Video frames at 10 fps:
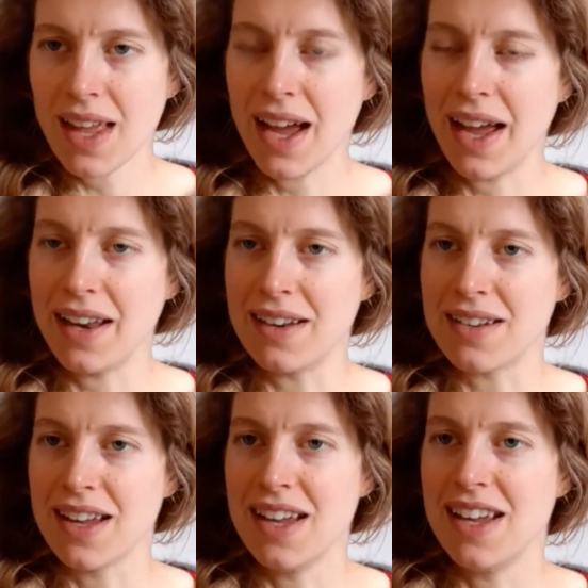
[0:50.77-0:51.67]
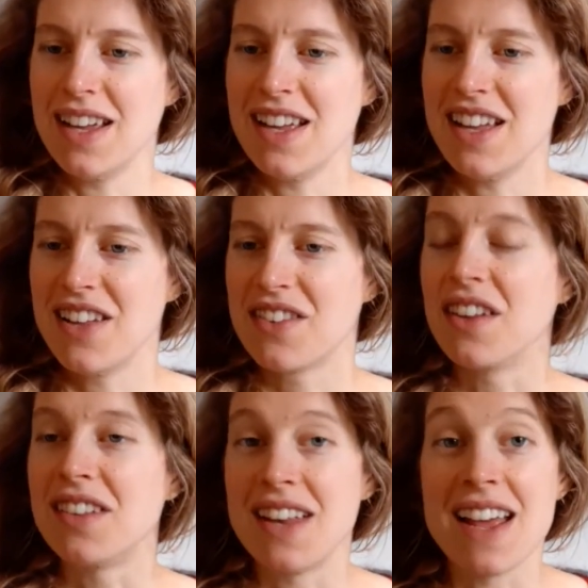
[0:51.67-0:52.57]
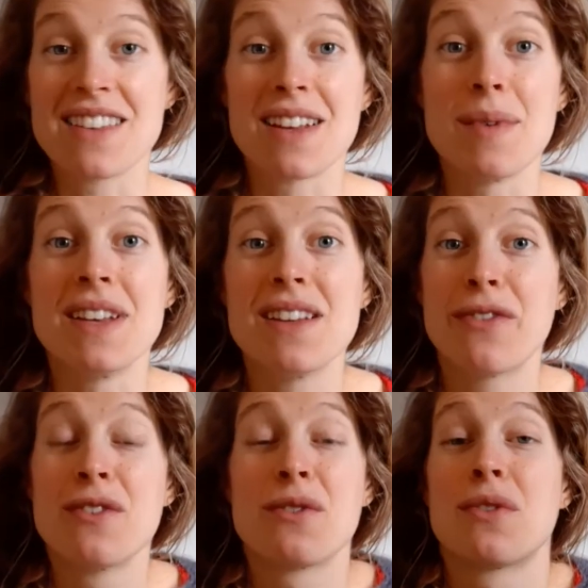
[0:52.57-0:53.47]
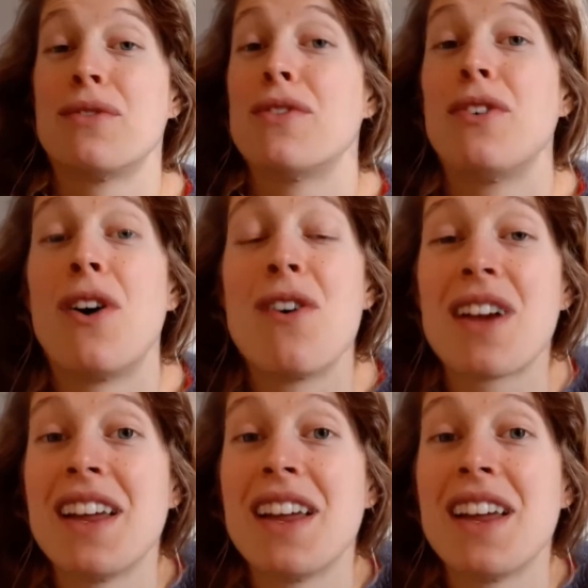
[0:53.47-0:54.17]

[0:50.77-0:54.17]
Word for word: And so today is going to be a different sort of a vlog